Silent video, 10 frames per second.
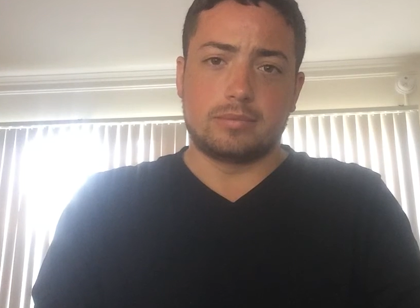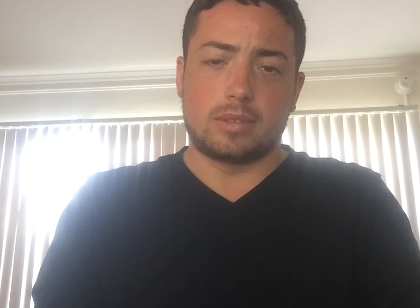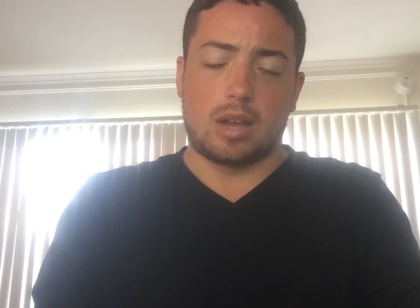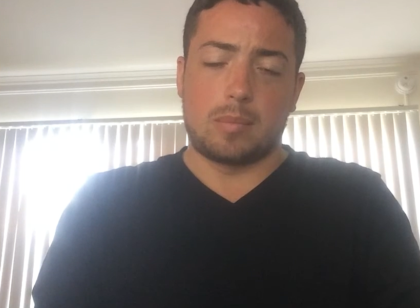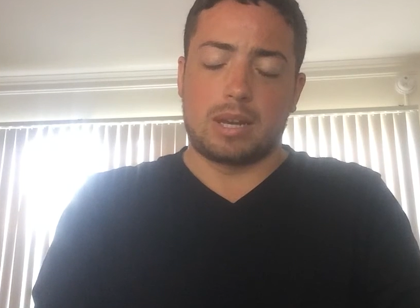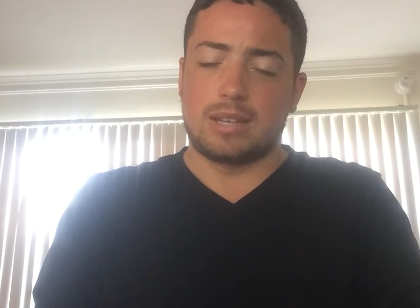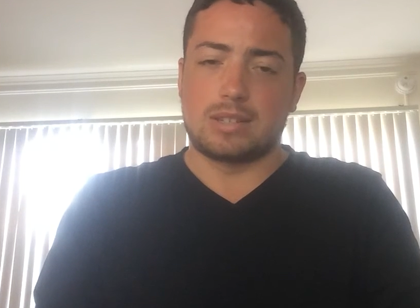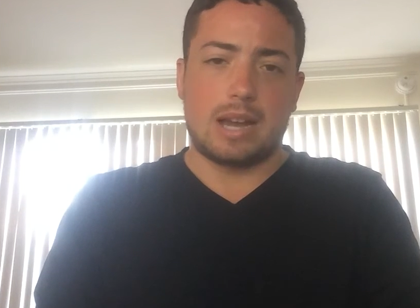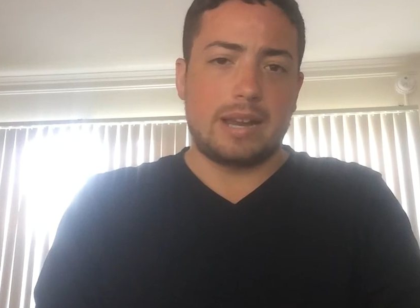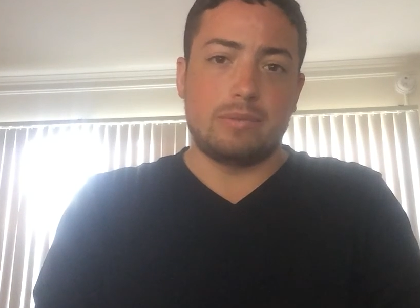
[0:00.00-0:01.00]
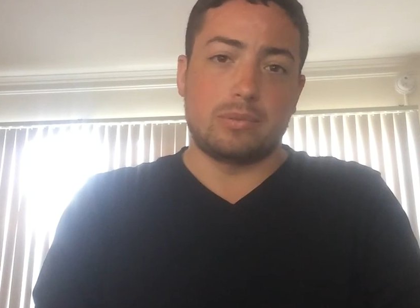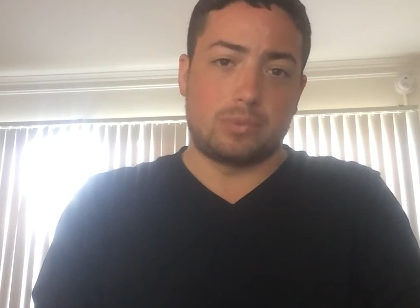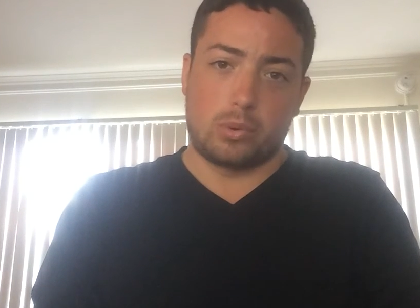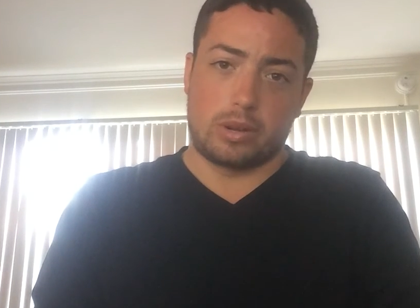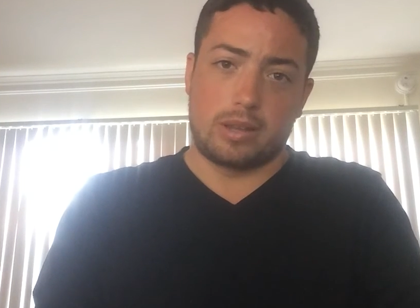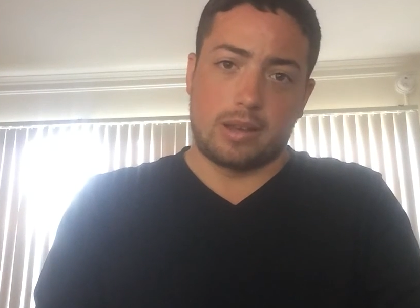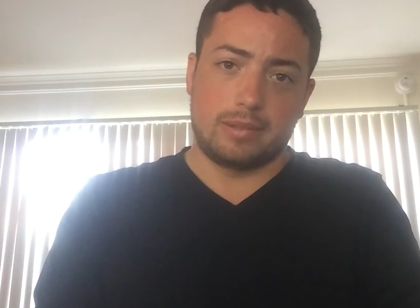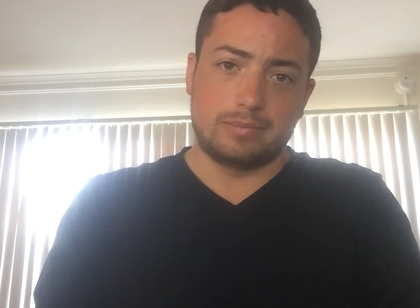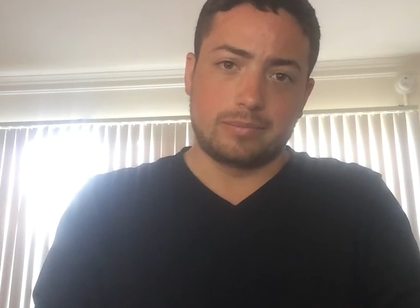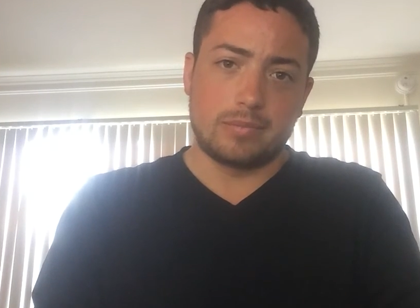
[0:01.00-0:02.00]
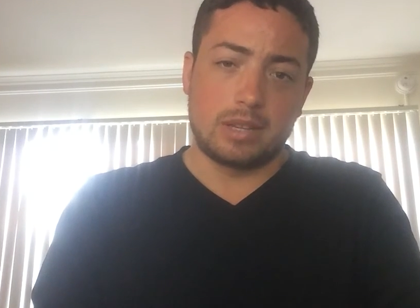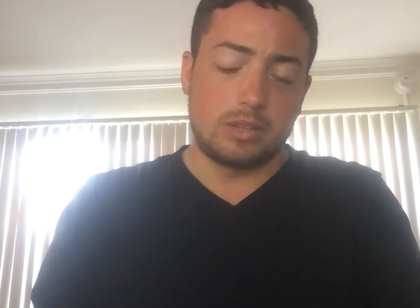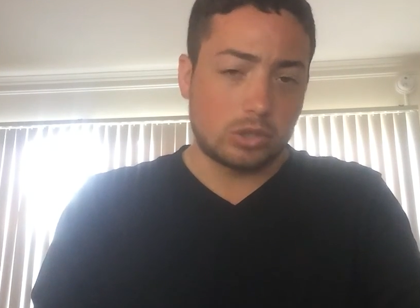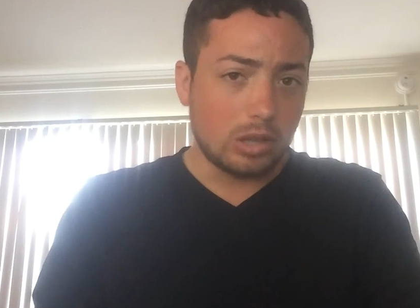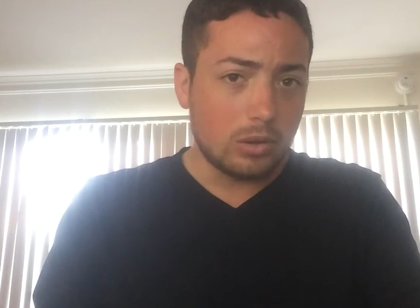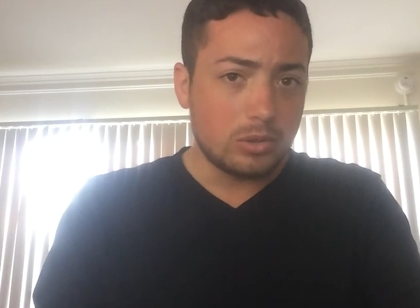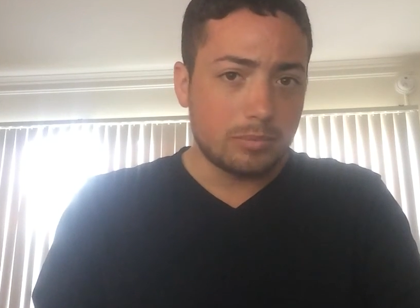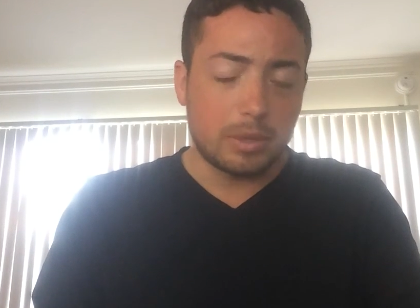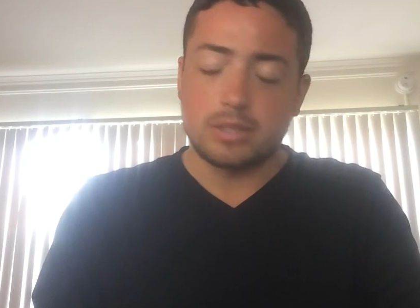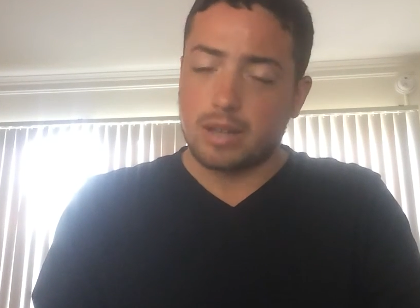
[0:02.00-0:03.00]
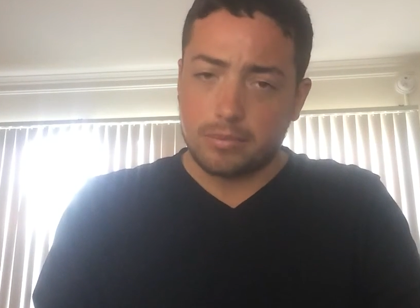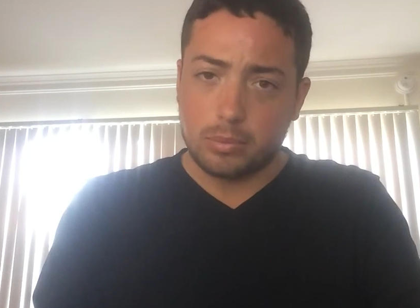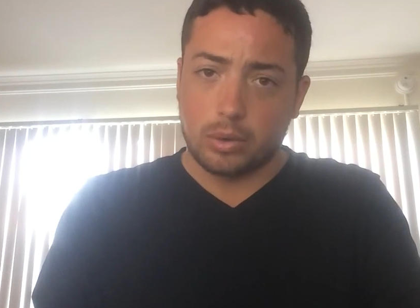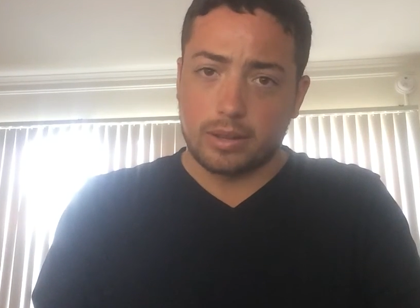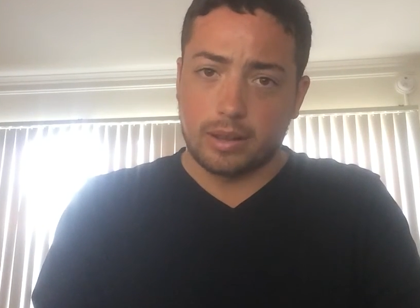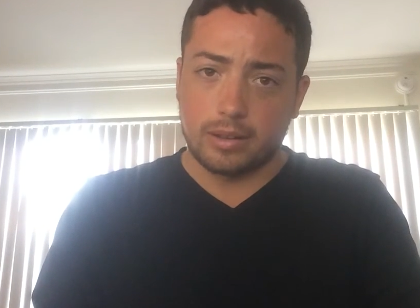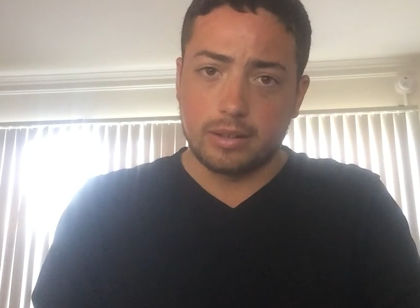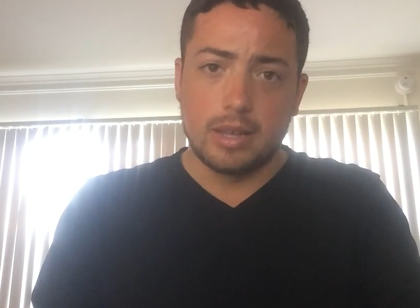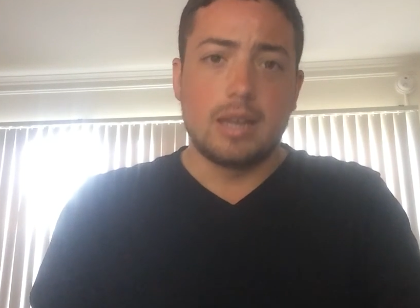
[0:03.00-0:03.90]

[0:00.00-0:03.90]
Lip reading: I mean, he's not even 40 yet. He's close, but he's not 40 yet.